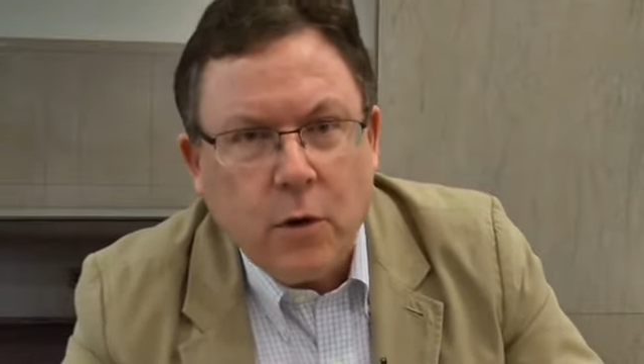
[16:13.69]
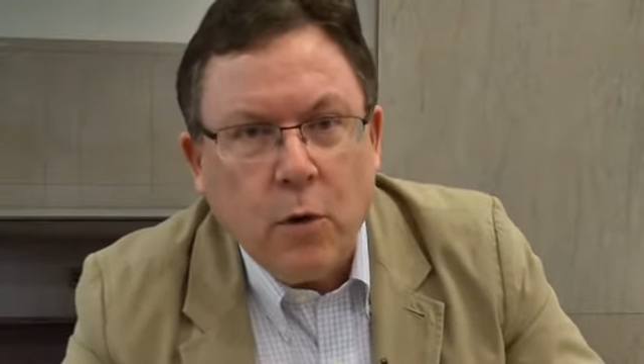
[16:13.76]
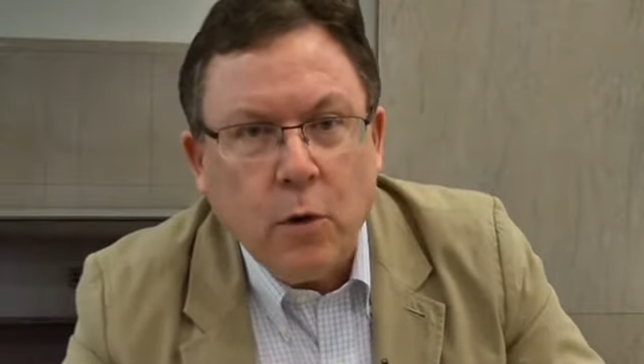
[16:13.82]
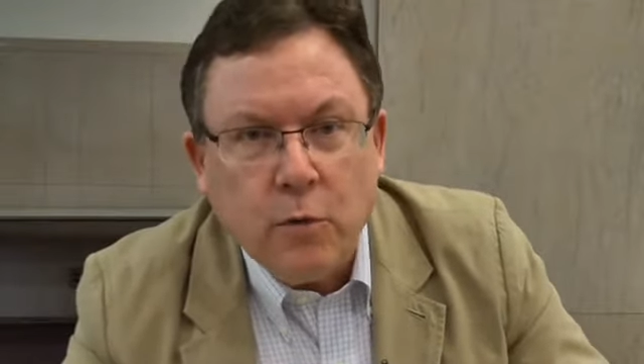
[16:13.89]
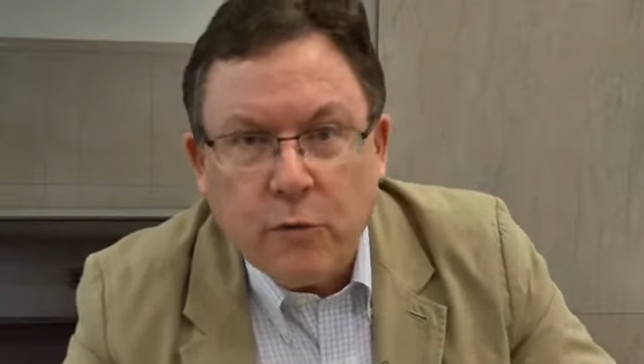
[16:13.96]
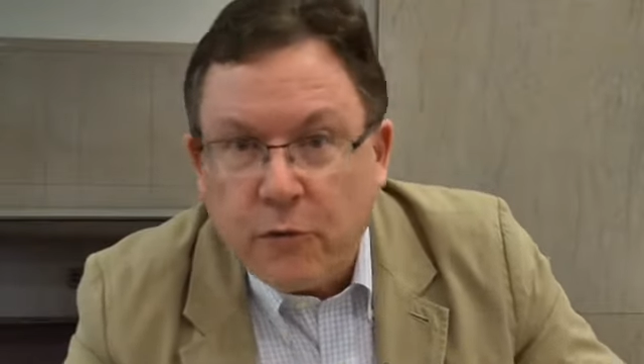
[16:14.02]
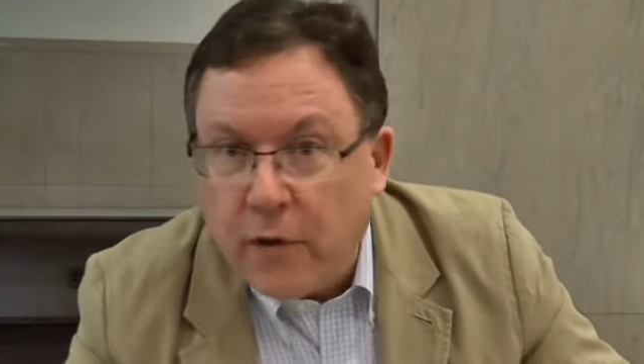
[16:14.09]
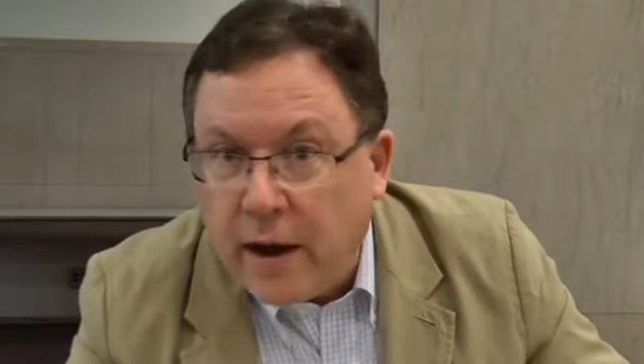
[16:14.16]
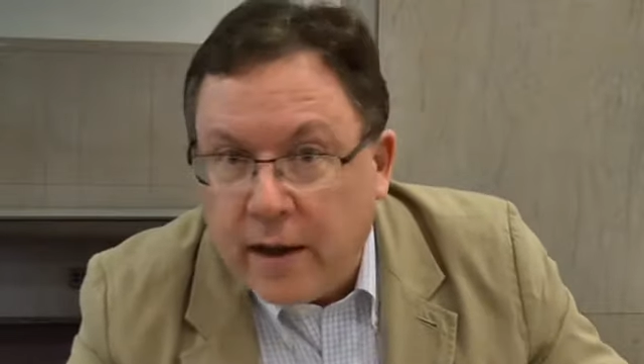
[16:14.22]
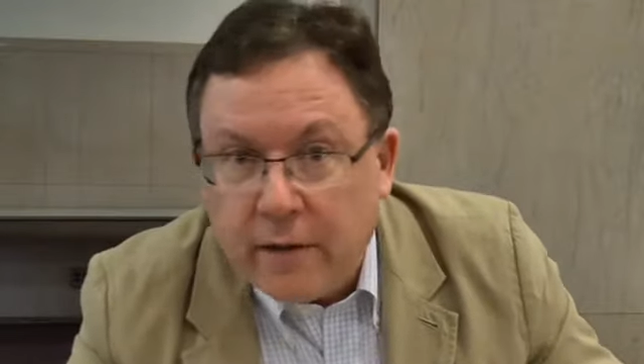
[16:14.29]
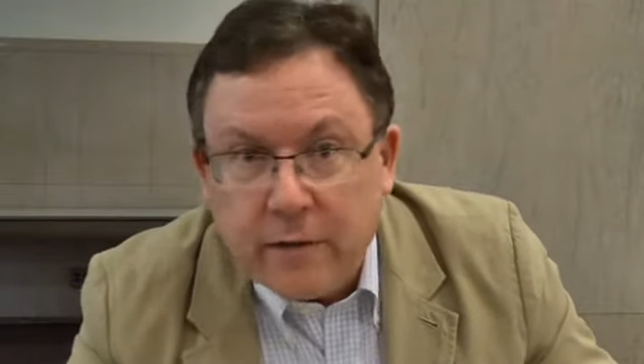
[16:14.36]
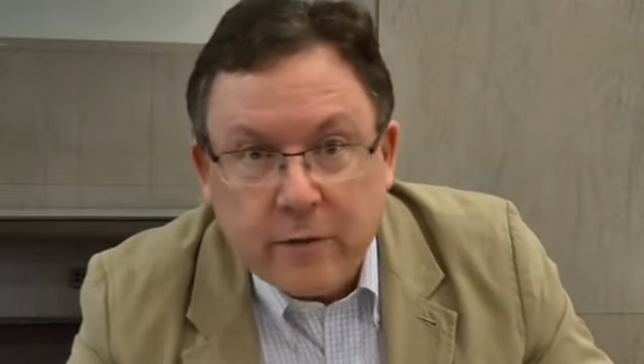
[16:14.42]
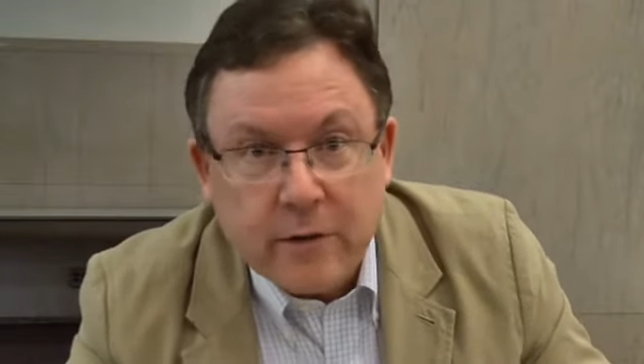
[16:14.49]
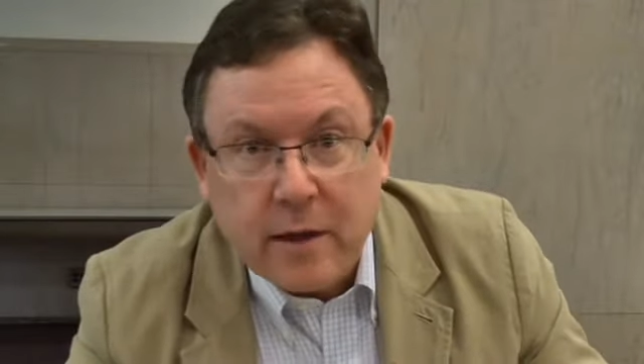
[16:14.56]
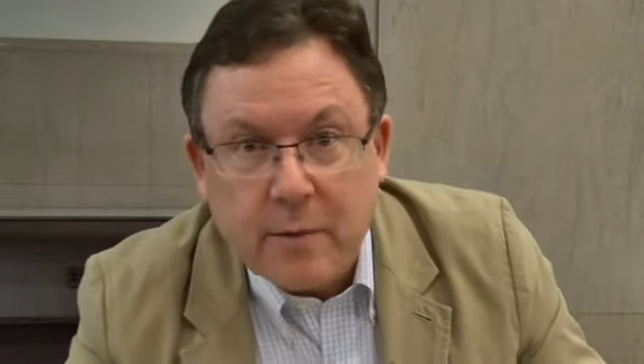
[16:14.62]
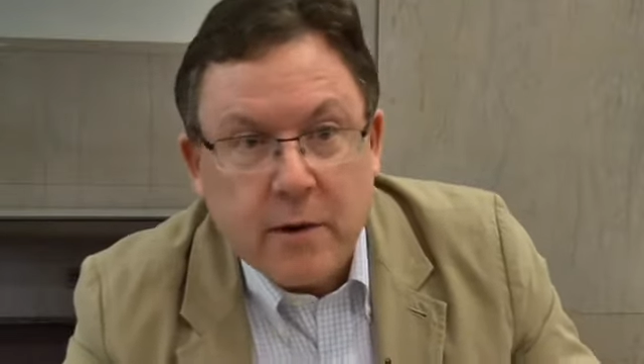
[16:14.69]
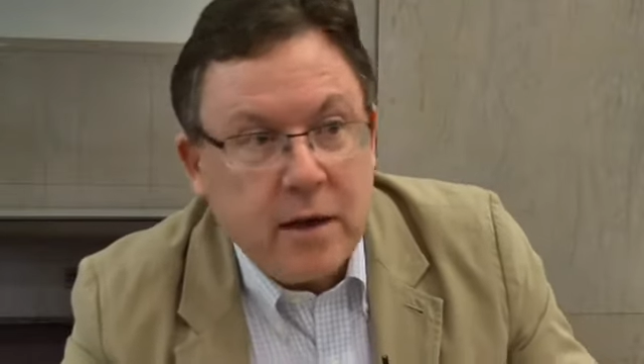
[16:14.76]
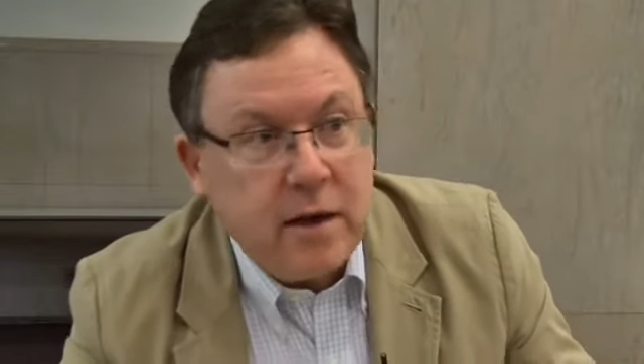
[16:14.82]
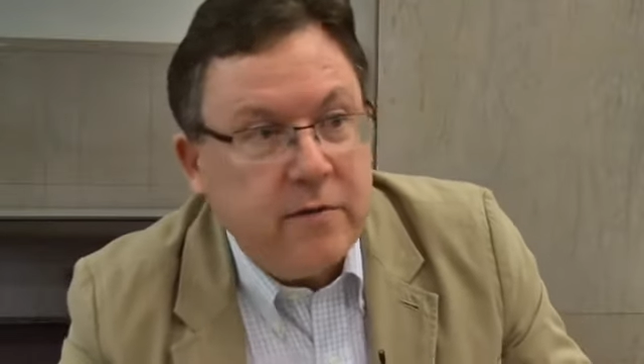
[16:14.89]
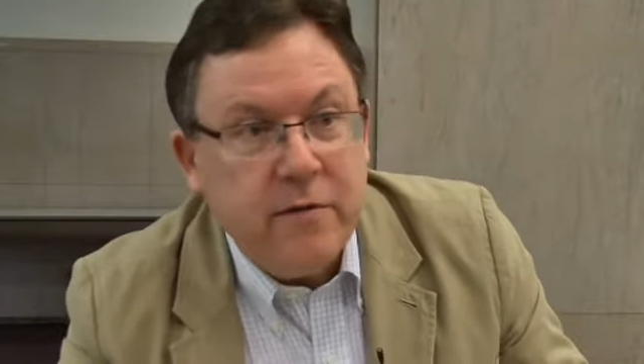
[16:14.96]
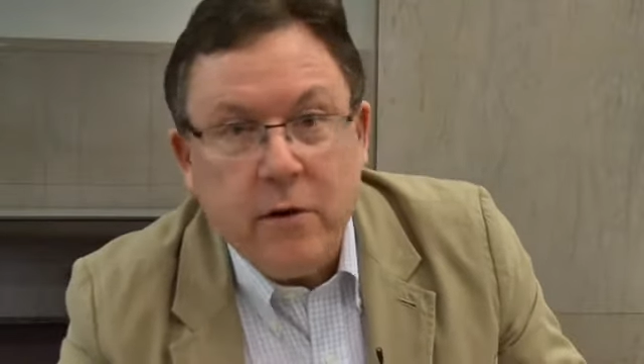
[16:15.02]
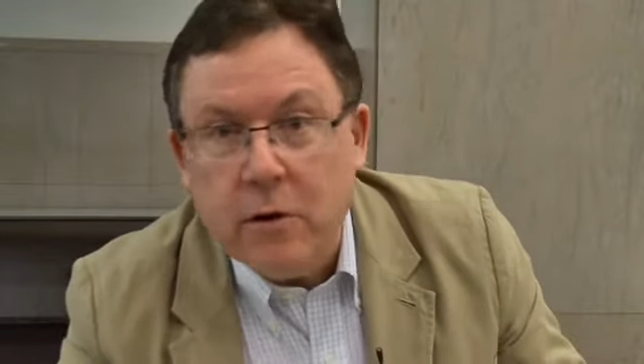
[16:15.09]
old friends who they might
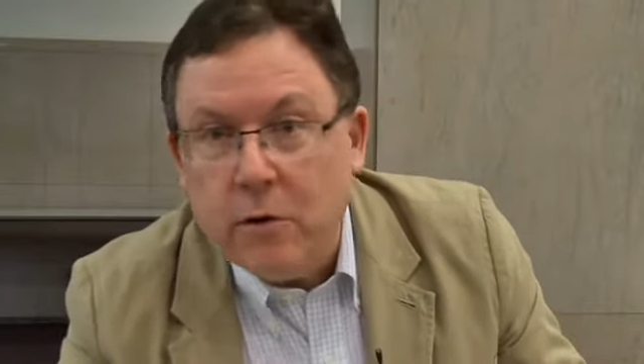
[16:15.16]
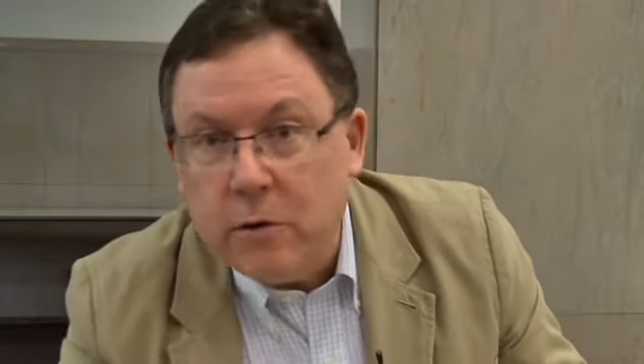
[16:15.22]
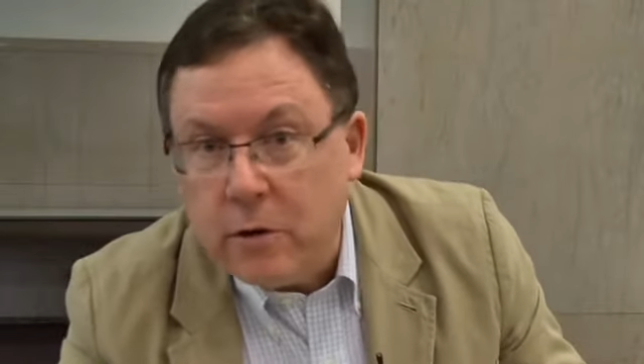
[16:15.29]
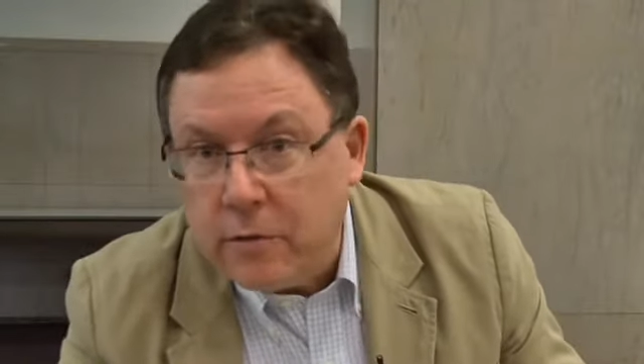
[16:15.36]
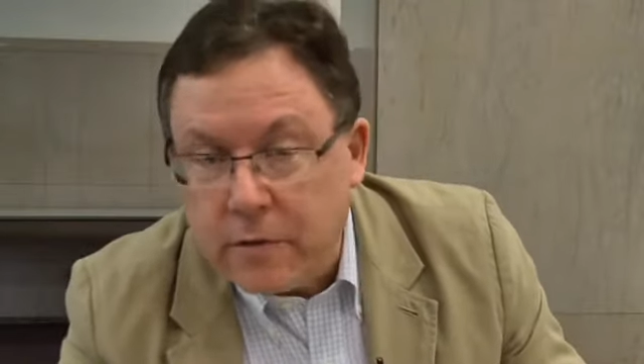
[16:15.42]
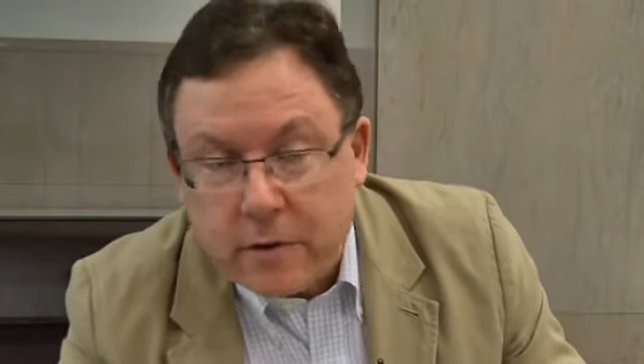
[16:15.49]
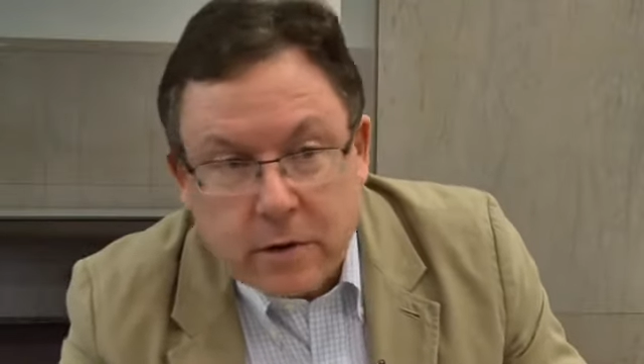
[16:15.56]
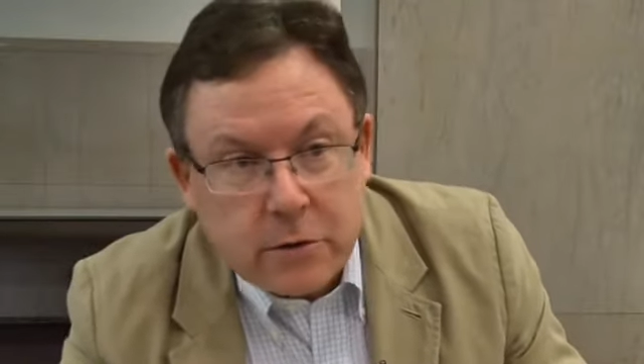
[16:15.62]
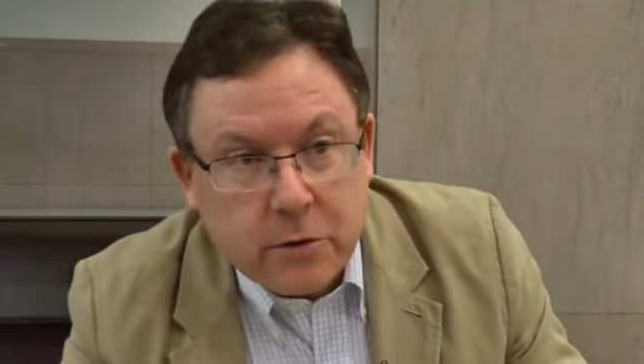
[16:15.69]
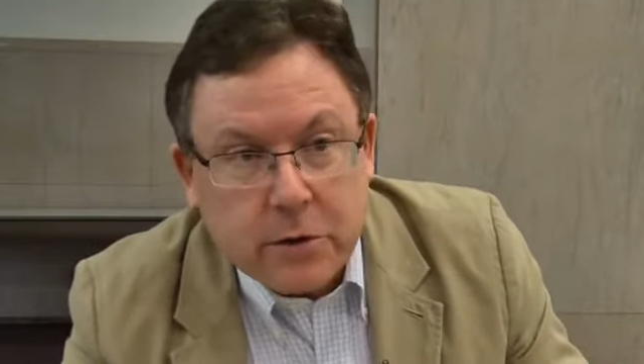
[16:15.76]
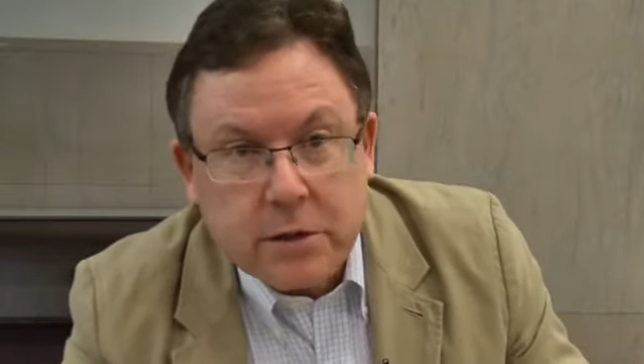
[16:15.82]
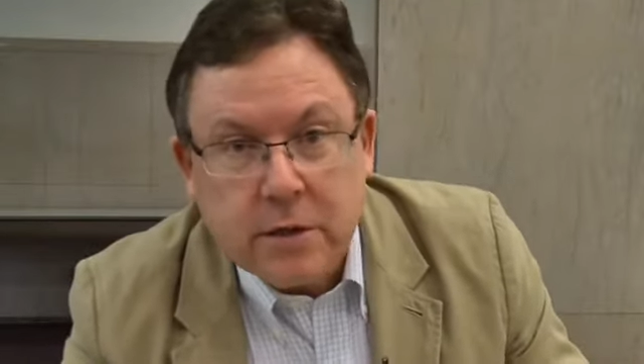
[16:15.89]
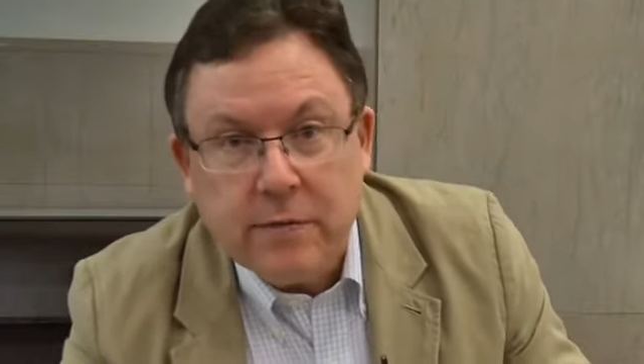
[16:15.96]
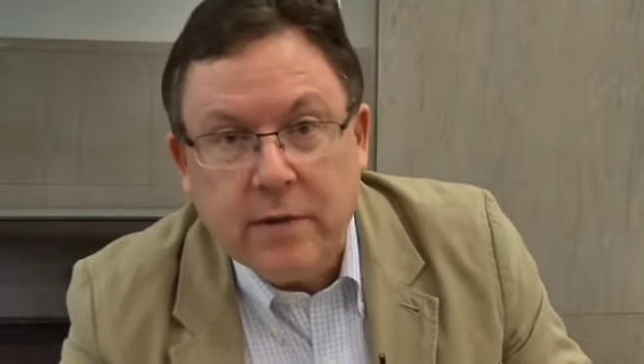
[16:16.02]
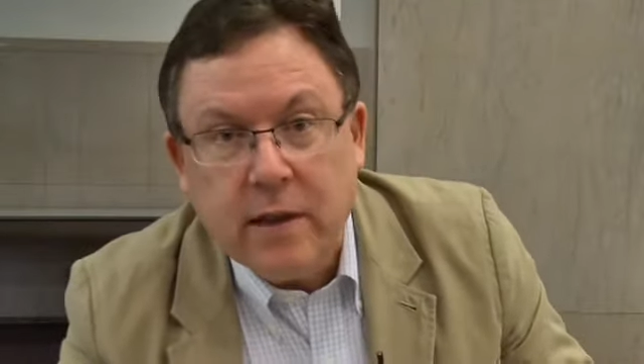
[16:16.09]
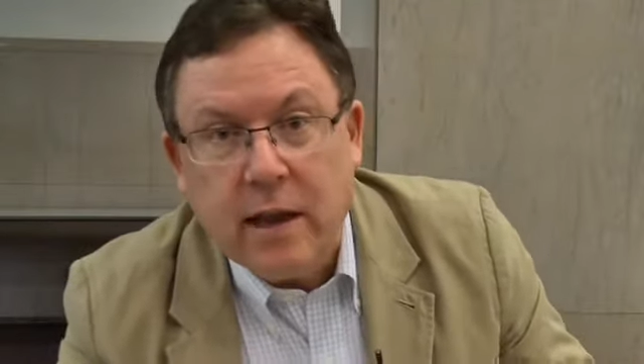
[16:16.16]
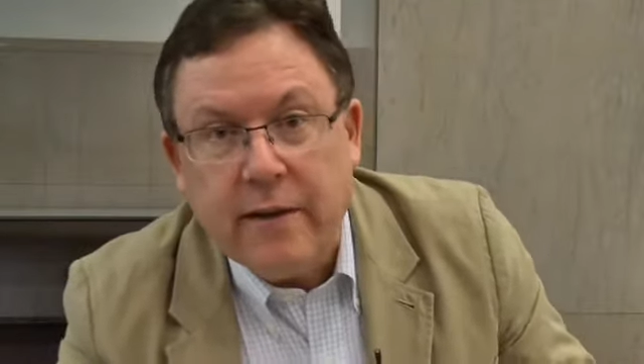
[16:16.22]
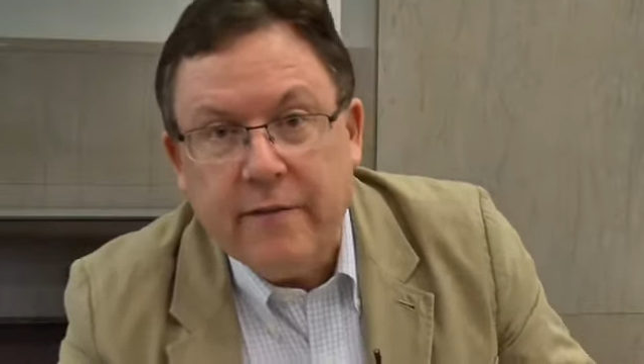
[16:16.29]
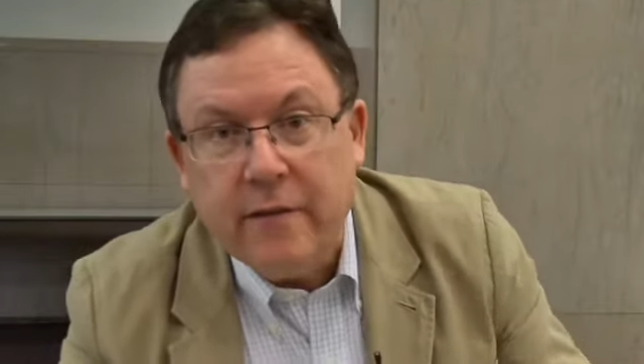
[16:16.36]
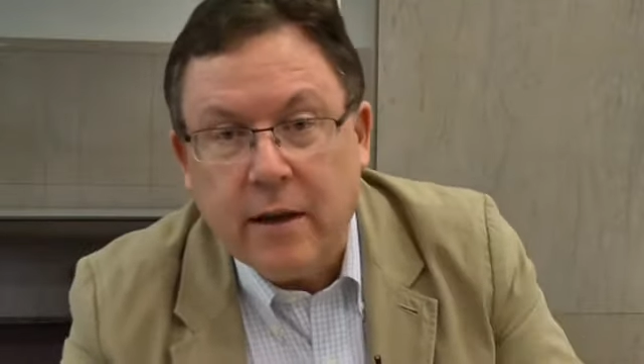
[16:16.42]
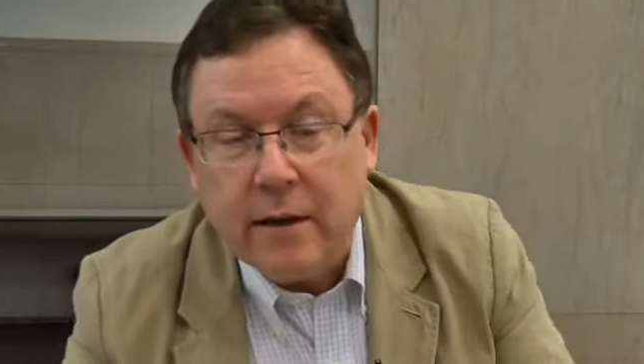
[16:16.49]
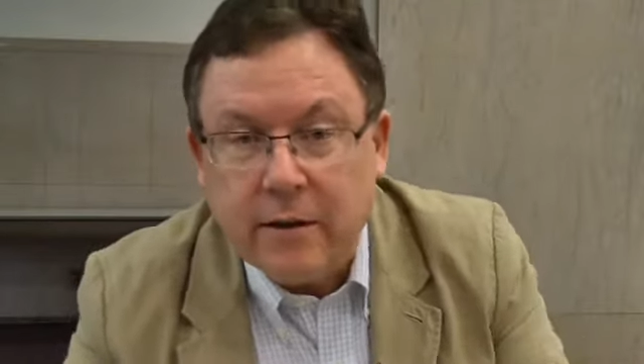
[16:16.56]
have known over the course of a
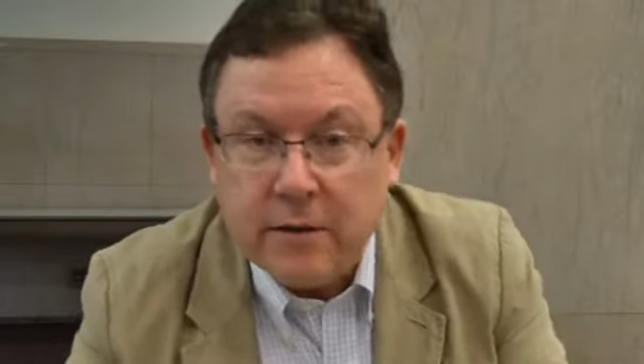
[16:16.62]
lifetime,